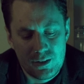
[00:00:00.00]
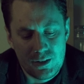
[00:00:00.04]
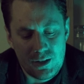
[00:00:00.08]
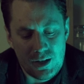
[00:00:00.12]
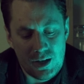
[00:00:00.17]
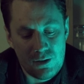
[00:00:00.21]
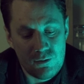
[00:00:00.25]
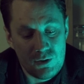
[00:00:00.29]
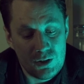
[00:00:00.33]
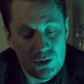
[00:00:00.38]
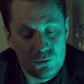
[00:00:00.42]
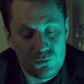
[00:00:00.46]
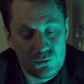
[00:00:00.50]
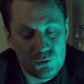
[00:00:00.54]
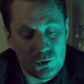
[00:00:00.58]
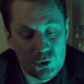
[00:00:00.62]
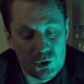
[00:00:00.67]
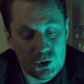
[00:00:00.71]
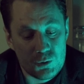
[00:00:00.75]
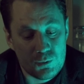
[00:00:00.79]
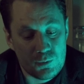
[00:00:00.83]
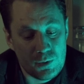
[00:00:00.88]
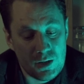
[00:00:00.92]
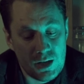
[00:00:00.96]
I will of
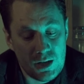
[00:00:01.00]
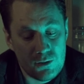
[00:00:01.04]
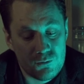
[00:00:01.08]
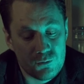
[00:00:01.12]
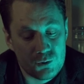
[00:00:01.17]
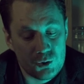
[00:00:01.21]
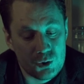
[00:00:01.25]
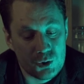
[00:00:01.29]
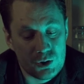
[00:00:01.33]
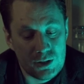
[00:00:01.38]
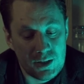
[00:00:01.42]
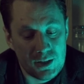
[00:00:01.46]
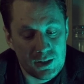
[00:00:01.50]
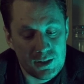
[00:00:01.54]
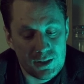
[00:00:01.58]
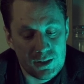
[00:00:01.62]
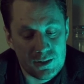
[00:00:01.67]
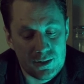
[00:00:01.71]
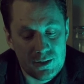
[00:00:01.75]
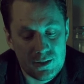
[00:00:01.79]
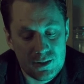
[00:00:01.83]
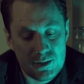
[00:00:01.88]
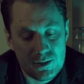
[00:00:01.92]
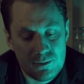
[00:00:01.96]
course pay for your
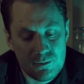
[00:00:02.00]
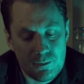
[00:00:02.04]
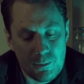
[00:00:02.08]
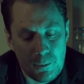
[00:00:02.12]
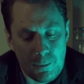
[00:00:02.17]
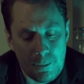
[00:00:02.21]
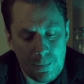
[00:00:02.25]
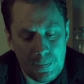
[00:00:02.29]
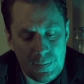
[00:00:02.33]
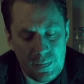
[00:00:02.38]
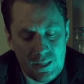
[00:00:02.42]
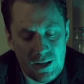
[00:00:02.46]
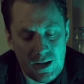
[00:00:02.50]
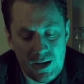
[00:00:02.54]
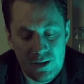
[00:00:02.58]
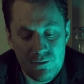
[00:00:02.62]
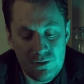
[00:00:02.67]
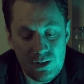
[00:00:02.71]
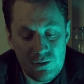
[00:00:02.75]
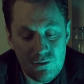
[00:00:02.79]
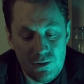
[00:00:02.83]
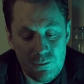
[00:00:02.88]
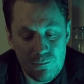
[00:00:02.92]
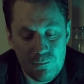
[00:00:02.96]
tickets. I
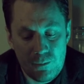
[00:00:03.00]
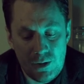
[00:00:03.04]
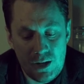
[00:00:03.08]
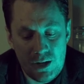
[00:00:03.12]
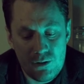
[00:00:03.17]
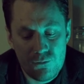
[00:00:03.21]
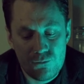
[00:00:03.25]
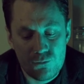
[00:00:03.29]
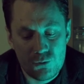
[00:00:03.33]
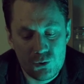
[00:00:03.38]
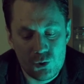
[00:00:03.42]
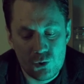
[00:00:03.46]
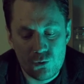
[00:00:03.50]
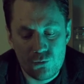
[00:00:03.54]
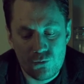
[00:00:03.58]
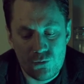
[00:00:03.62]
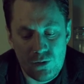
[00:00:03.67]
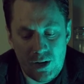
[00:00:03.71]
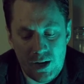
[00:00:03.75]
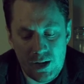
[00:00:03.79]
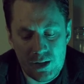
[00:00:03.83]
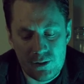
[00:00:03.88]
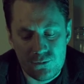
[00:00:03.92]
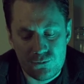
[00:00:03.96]
will even pay for your
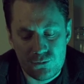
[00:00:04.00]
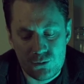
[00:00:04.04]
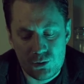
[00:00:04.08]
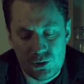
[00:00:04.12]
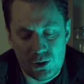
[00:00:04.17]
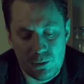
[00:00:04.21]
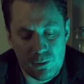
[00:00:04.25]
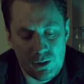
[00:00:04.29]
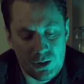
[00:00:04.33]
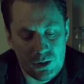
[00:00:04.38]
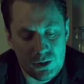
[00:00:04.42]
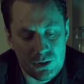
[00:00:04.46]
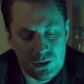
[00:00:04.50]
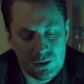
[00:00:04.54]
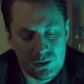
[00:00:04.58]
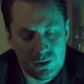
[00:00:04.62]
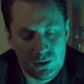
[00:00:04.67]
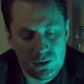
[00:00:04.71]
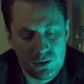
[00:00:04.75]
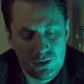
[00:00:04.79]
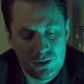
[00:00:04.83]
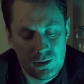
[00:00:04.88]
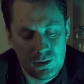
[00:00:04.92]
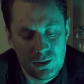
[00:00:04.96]
wife to come
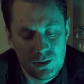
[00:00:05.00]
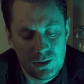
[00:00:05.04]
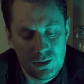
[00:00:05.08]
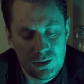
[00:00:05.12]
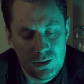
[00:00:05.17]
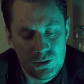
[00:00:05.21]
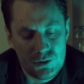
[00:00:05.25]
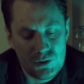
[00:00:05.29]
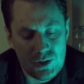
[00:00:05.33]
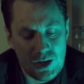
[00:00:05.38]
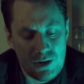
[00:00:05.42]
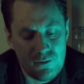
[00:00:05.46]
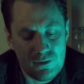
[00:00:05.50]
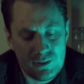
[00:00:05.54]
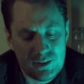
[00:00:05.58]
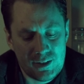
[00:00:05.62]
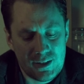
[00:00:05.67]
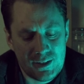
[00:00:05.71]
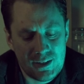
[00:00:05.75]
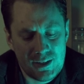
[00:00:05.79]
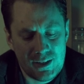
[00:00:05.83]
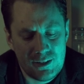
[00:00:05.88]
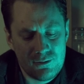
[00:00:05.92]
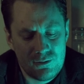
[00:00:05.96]
along. You haven't
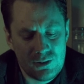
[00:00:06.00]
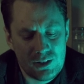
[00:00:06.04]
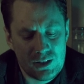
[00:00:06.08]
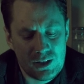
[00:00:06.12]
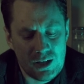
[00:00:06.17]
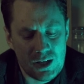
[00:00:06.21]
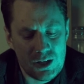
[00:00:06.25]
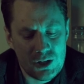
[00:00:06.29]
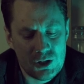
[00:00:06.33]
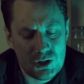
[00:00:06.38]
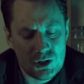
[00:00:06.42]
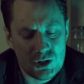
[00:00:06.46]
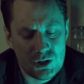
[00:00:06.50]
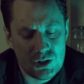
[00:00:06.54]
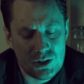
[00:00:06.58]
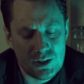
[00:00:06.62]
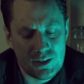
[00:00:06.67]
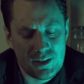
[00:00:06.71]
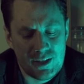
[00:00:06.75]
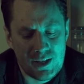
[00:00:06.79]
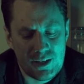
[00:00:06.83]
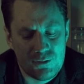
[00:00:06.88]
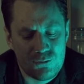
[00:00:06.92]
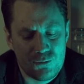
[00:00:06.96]
had any vacation
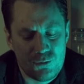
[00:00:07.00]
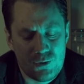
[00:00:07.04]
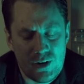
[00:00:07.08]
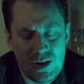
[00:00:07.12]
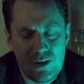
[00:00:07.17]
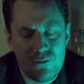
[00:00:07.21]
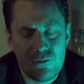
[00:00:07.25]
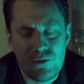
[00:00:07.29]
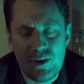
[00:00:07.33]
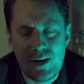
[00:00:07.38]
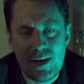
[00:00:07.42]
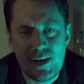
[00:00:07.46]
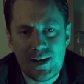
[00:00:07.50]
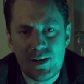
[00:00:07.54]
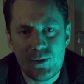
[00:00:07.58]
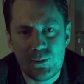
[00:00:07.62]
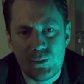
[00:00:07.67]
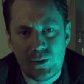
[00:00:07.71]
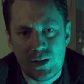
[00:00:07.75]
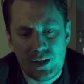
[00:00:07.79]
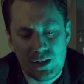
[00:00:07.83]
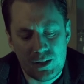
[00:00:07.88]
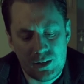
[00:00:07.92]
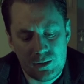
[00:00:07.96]
in like forever
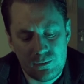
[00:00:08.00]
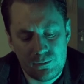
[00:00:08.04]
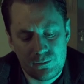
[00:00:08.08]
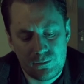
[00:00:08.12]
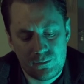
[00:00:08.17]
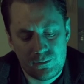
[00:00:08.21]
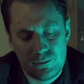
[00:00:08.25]
anyway."